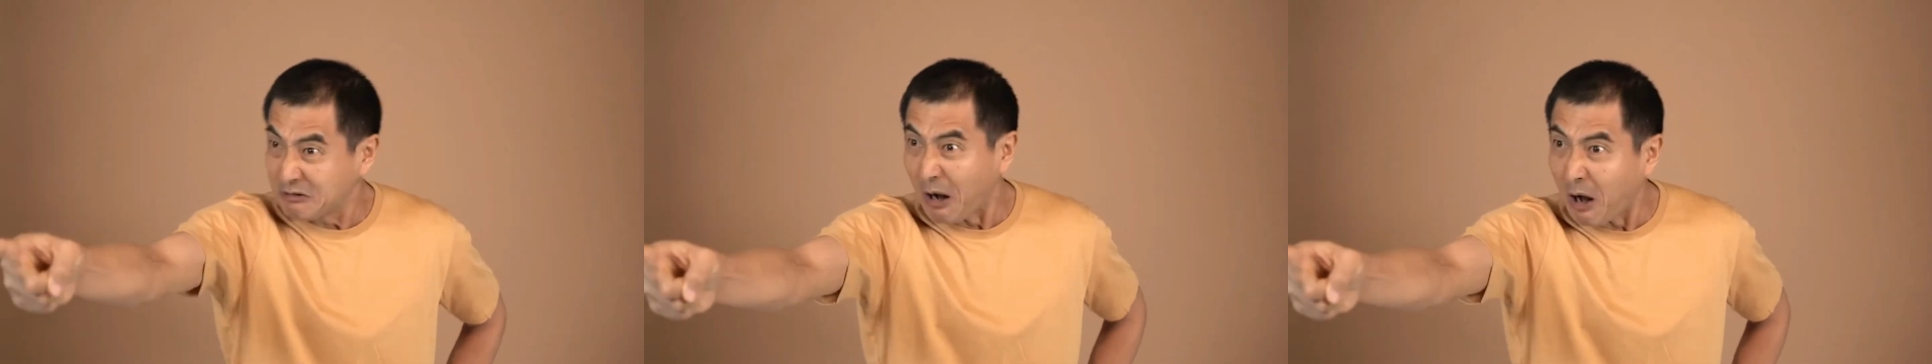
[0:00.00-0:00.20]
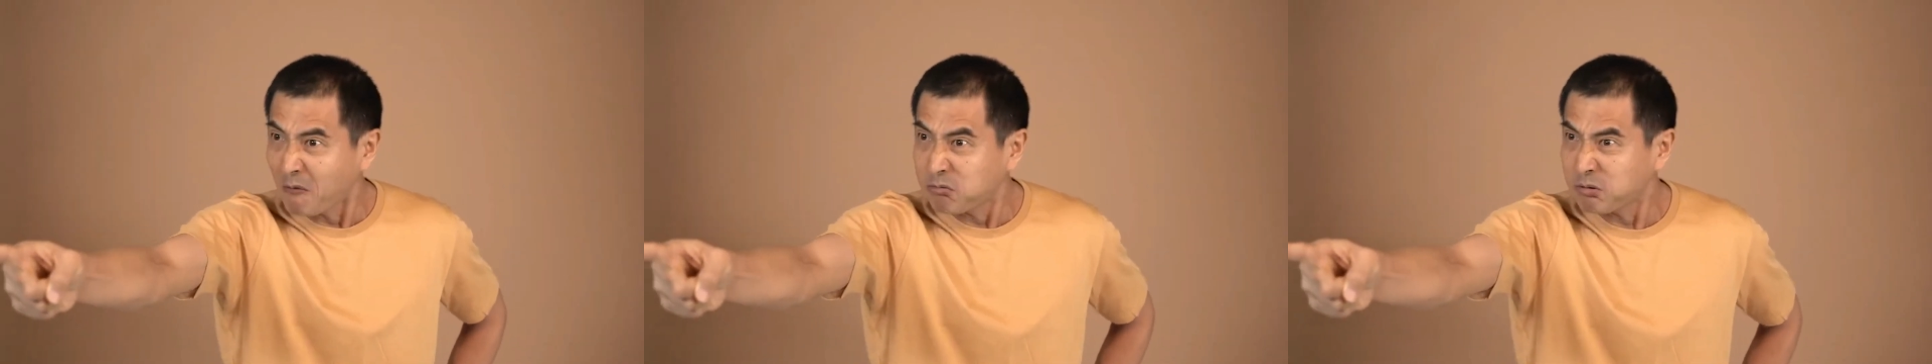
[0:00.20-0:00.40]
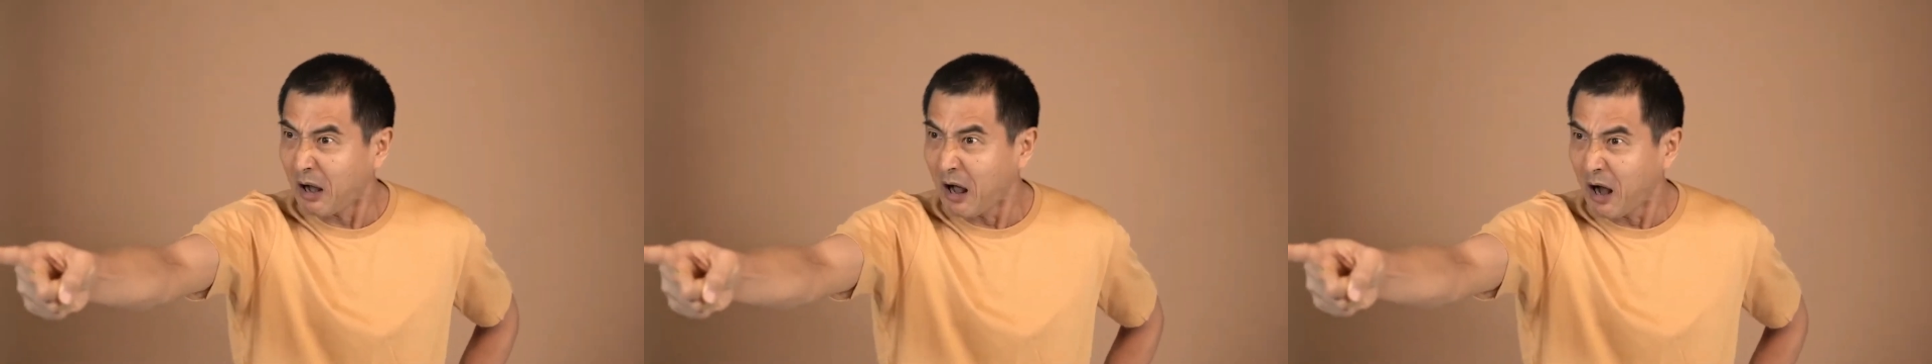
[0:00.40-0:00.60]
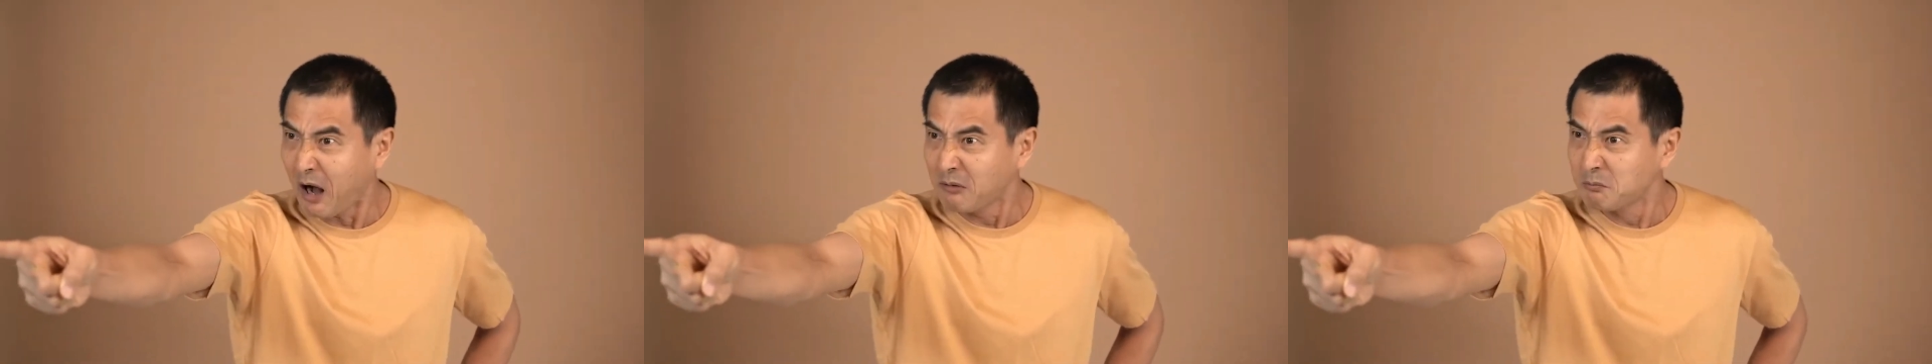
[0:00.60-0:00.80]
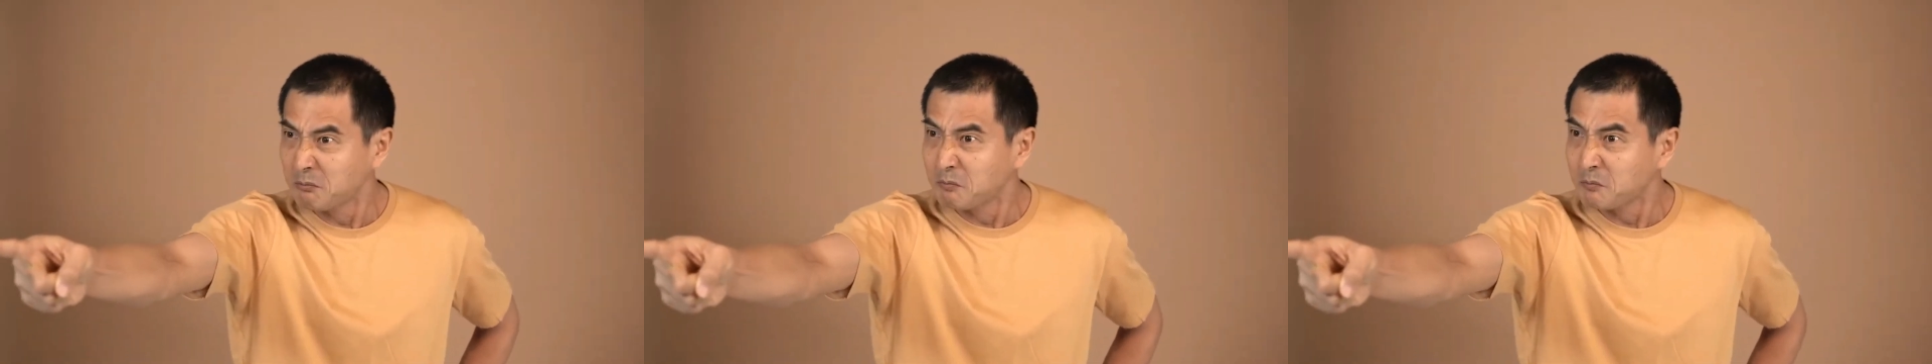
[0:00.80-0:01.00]
offers a
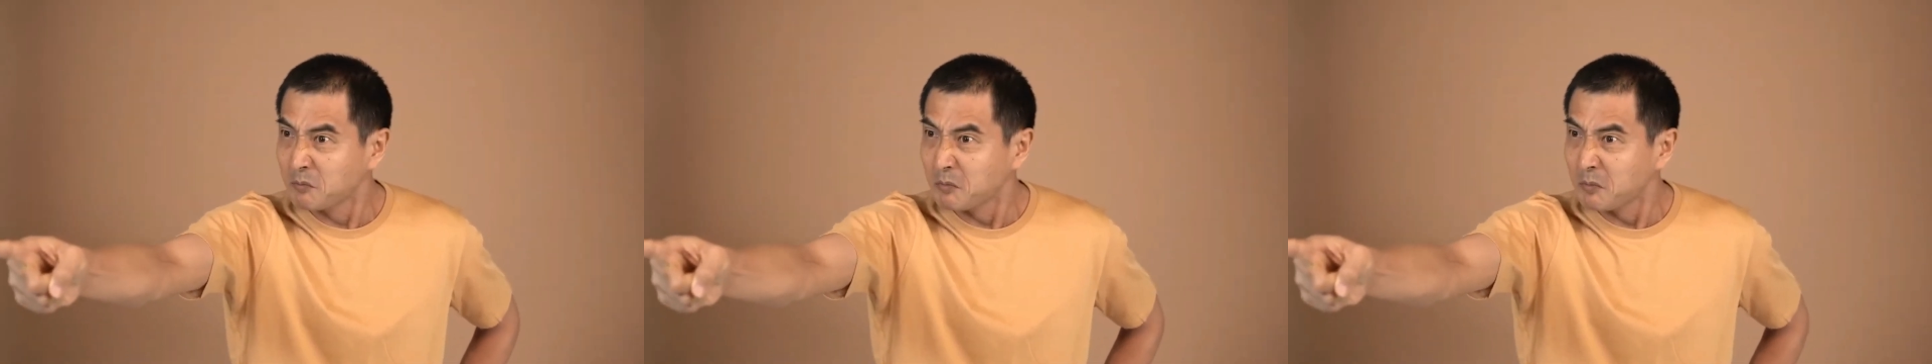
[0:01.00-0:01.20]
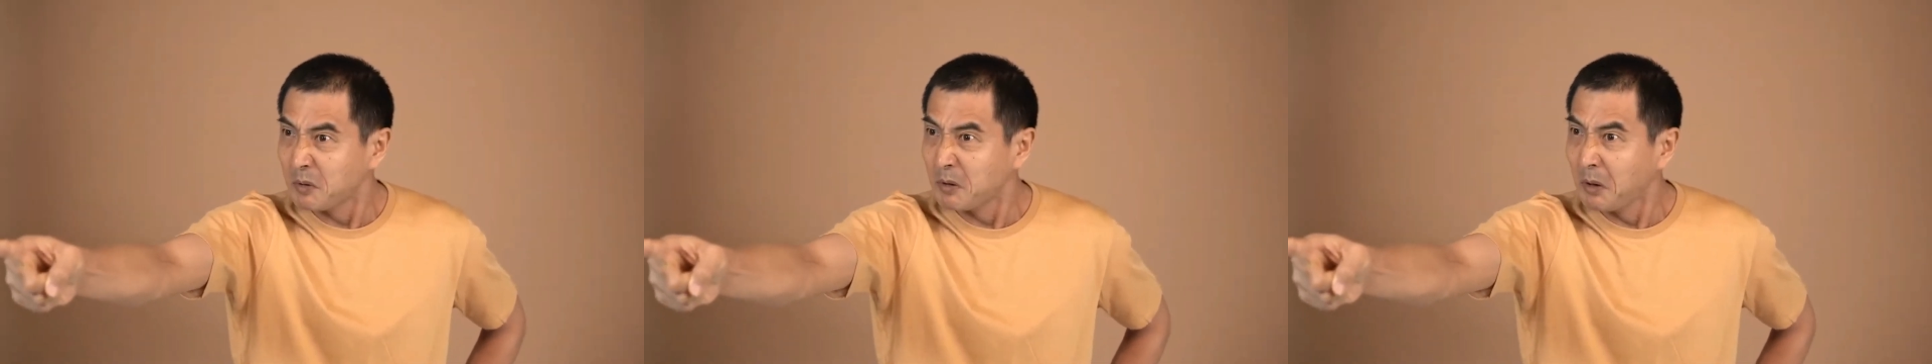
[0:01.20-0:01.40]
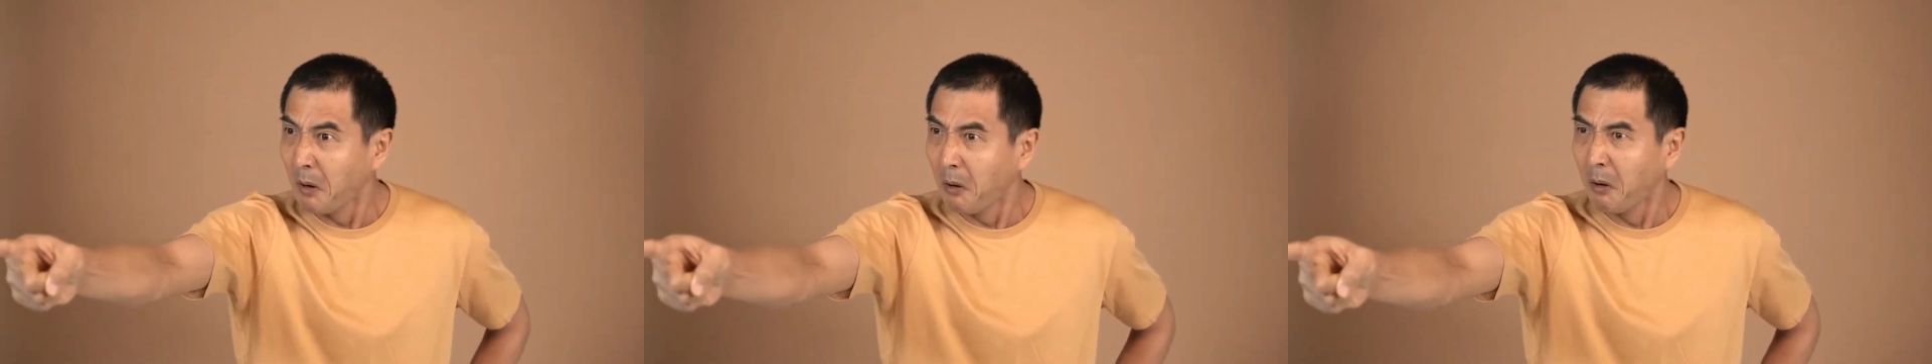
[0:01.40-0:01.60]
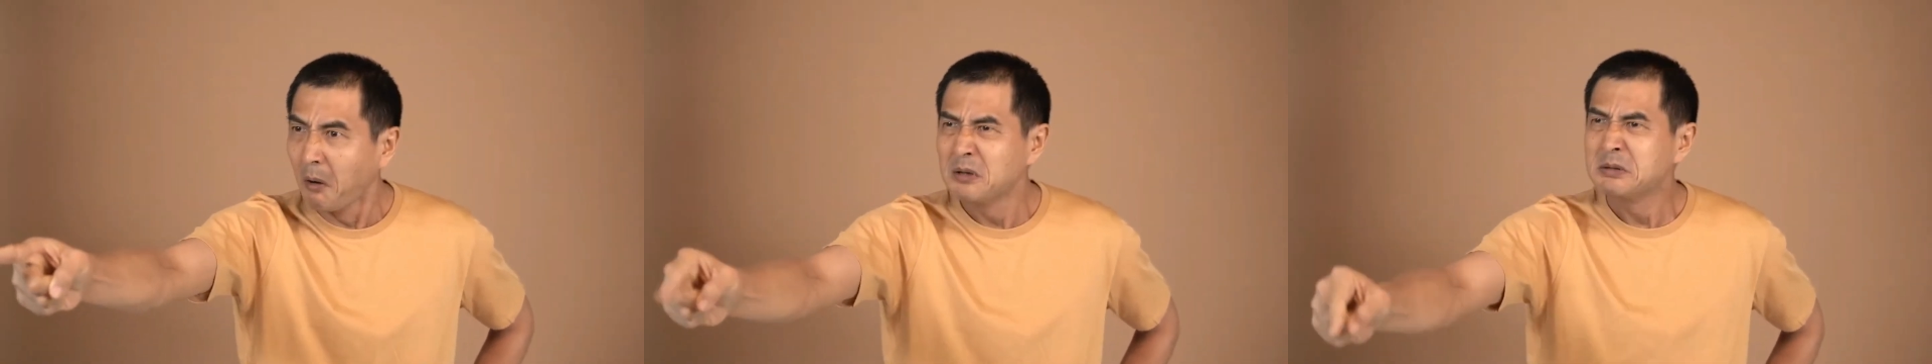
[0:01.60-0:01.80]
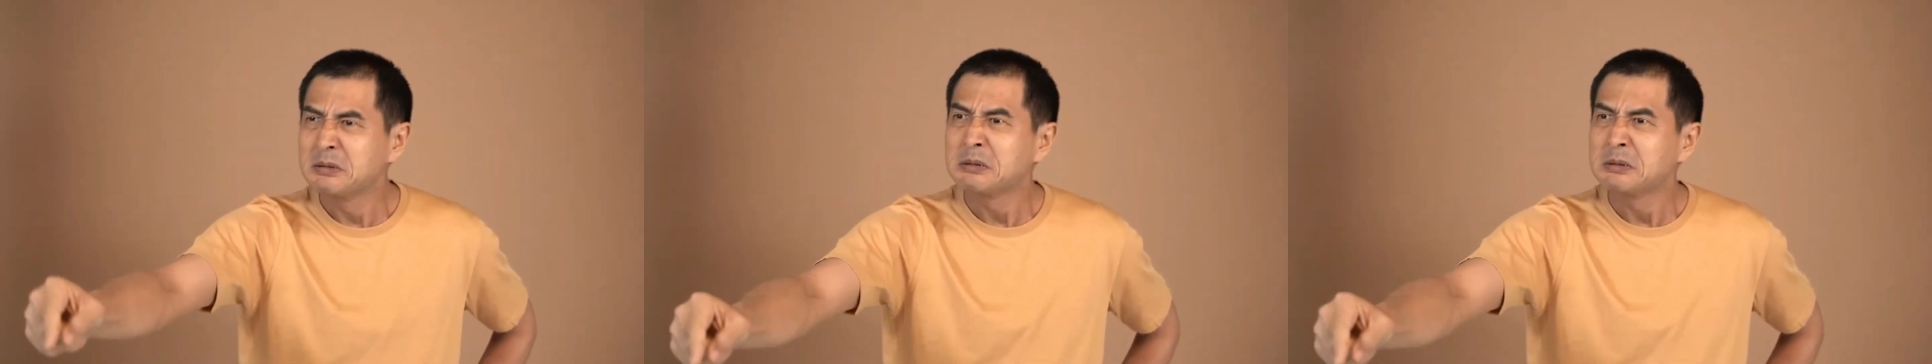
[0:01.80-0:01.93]
false sense of safety,